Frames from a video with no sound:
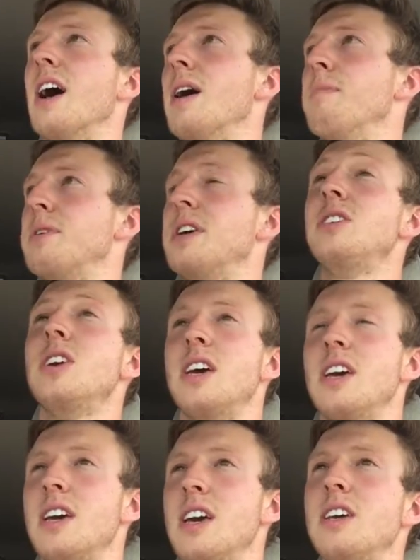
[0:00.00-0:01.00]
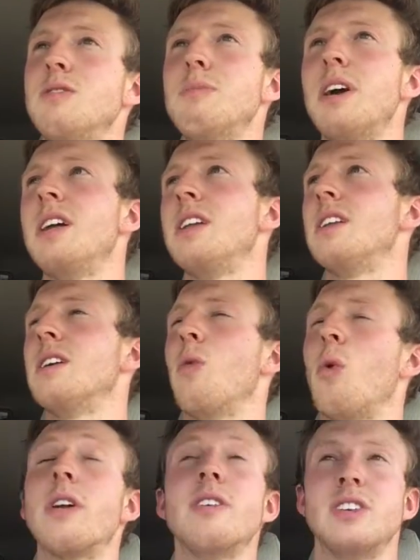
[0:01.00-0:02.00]
But
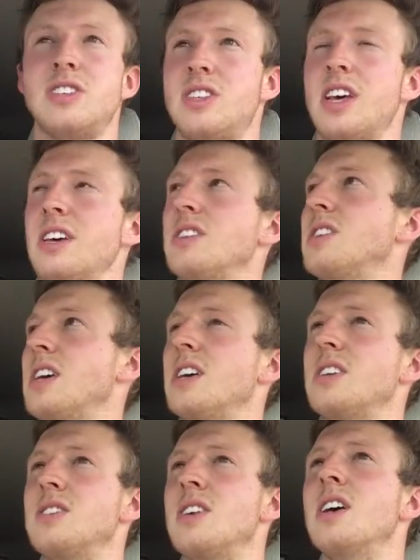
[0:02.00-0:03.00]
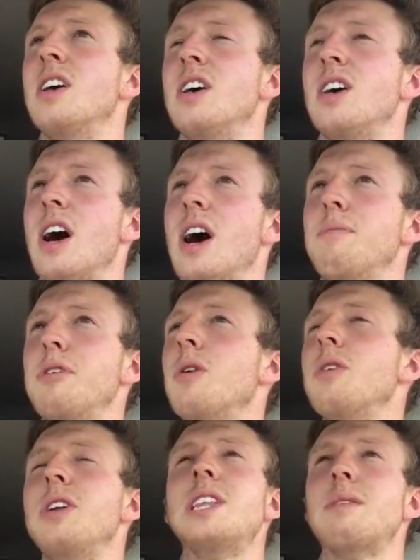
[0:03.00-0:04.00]
one of his things is you
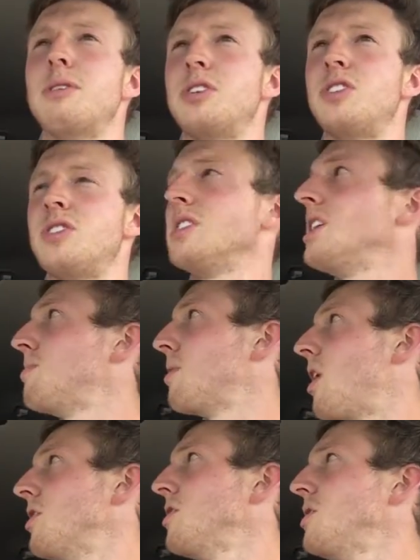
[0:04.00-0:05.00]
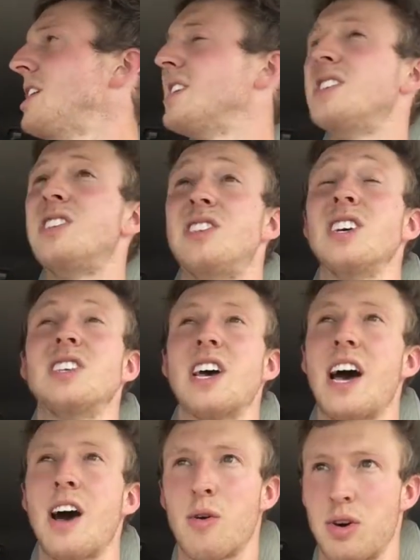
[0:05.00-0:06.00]
don't need that much sleep. All you need is 6
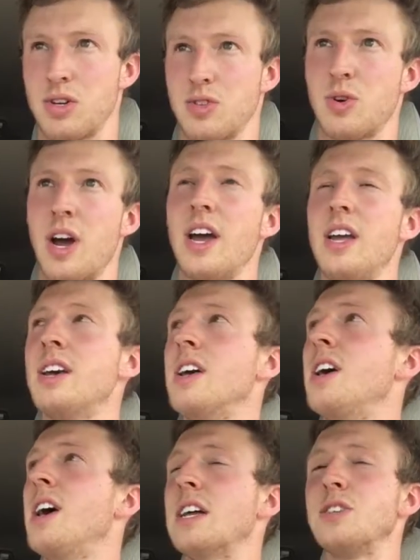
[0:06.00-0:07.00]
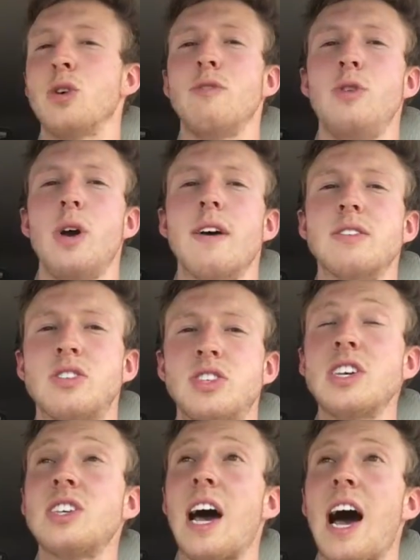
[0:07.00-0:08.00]
hours, right? And so if you have
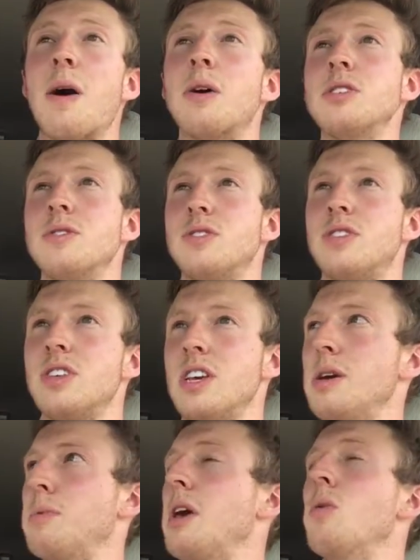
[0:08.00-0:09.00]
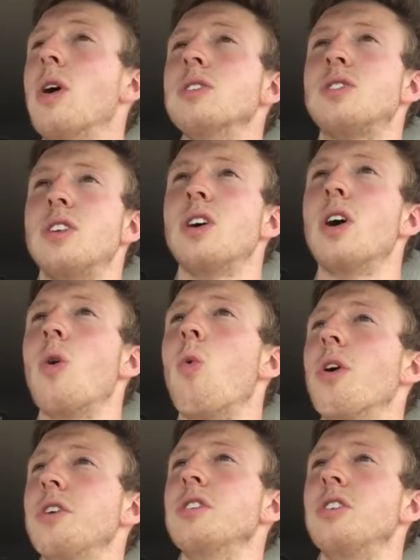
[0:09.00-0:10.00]
6 hours of sleep, he wants to know
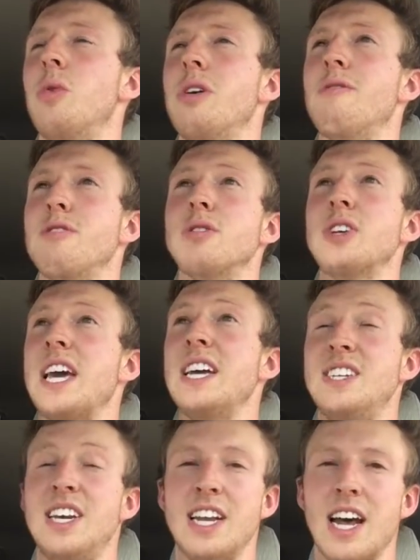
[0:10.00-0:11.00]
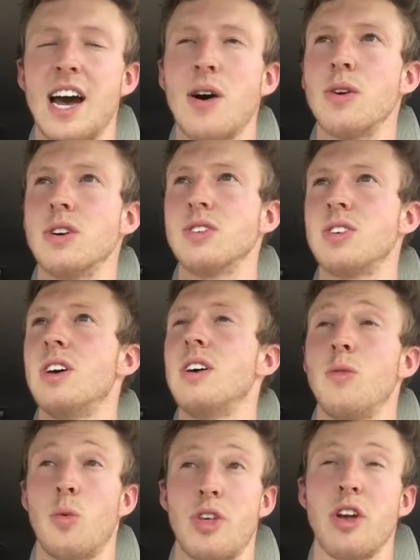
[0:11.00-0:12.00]
what you're doing for those 18 hours
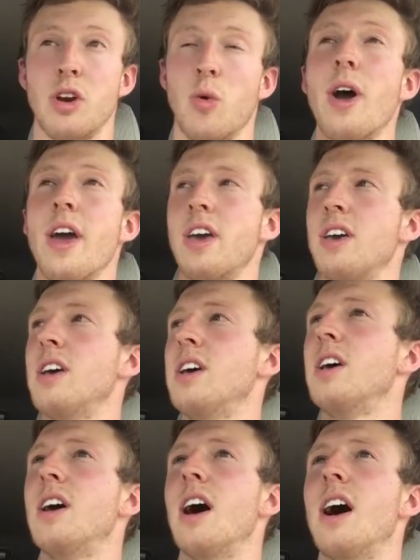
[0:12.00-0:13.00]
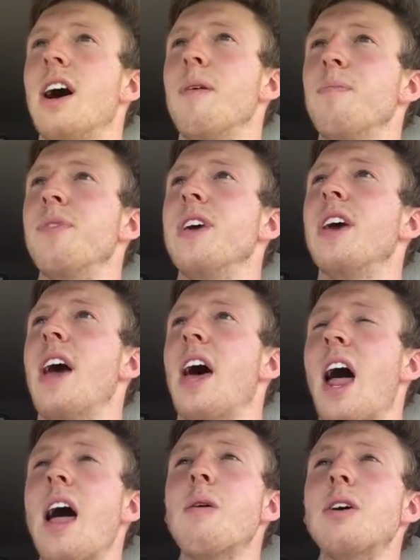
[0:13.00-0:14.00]
that you're awake. And
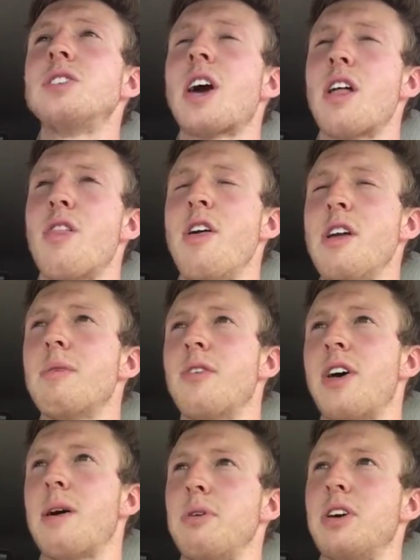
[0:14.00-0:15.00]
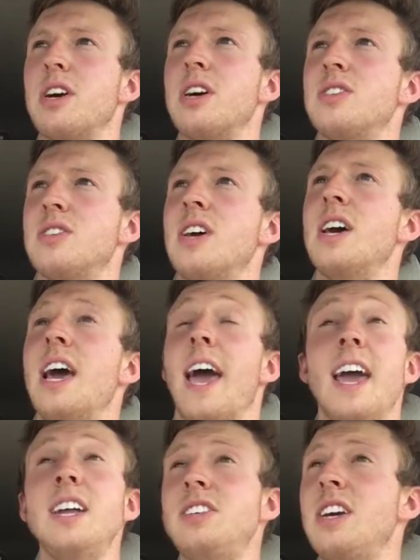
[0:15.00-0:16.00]
I always kind of think about that because
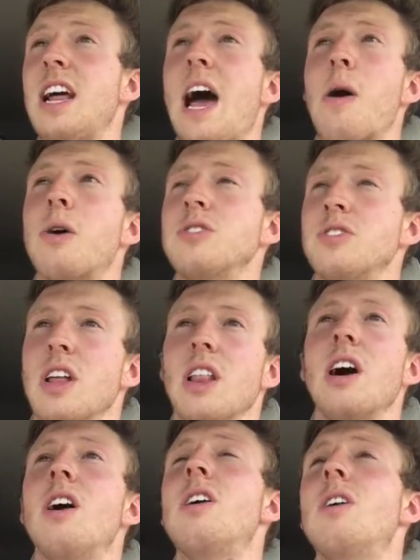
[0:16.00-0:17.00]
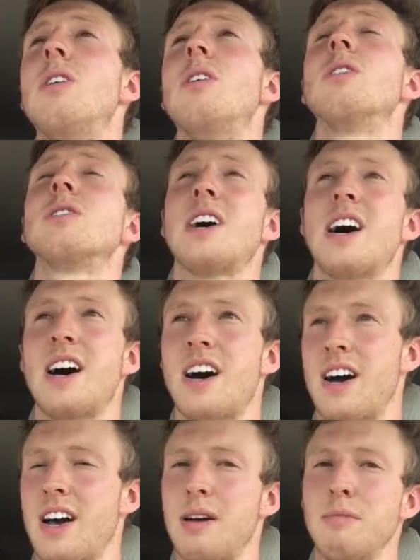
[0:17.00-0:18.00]
18 hours is a long
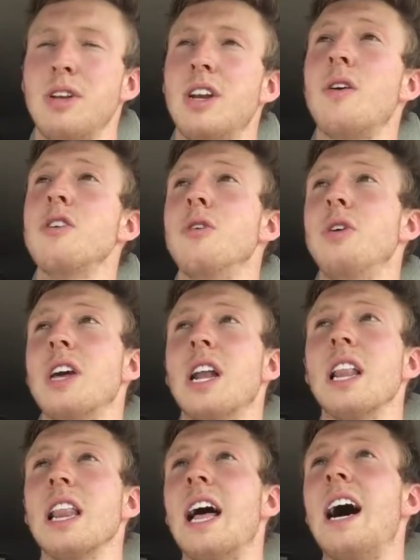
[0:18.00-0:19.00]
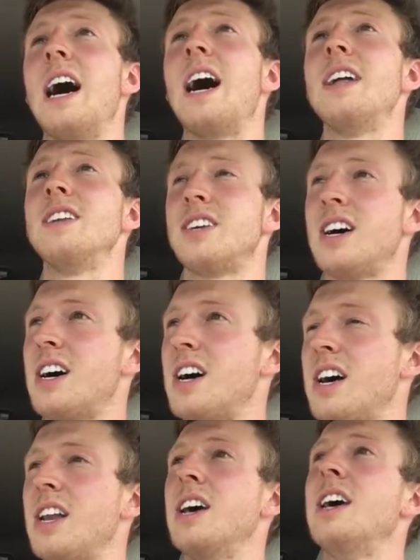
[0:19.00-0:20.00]
time. You know, you can get a lot
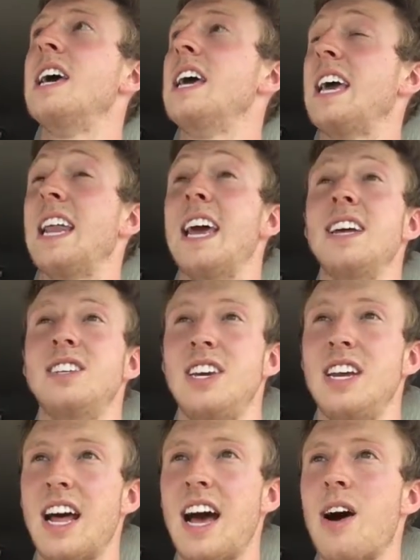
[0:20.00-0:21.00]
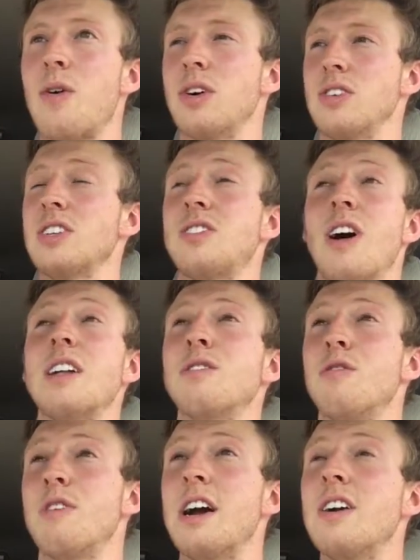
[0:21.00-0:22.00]
done in 18 hours. That's
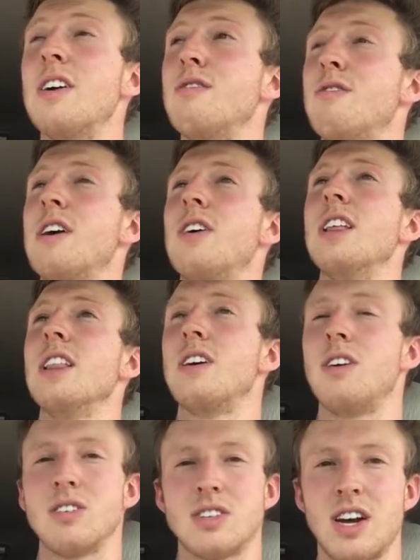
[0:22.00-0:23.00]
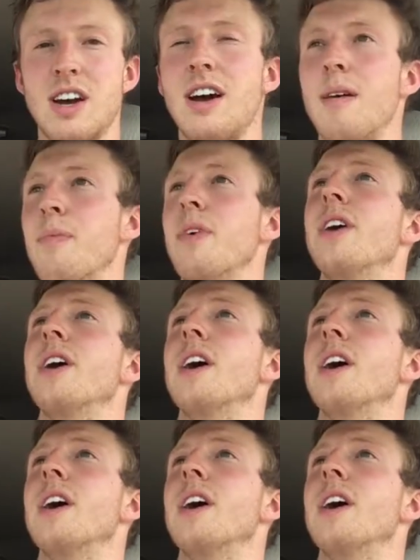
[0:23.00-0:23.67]
a very, very long time.